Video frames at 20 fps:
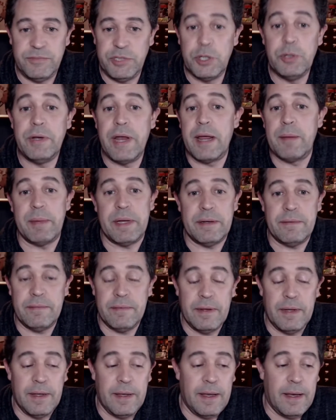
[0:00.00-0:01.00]
you name it.
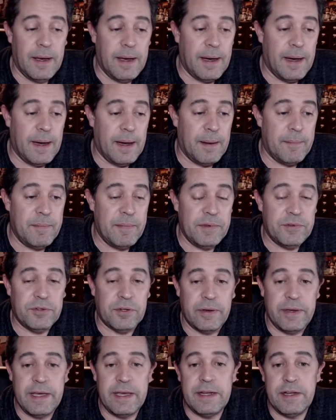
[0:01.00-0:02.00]

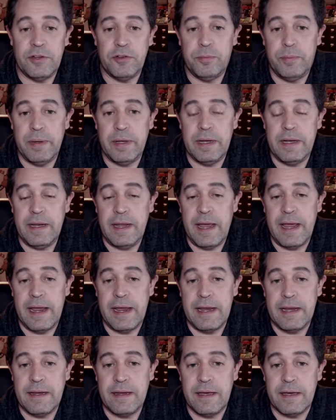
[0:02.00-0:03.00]
So it has been
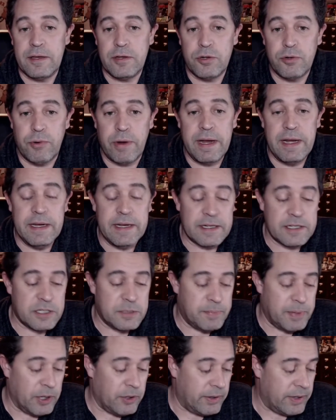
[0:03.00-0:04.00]
a great
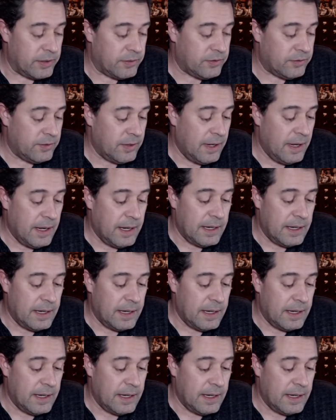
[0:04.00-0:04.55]
experience.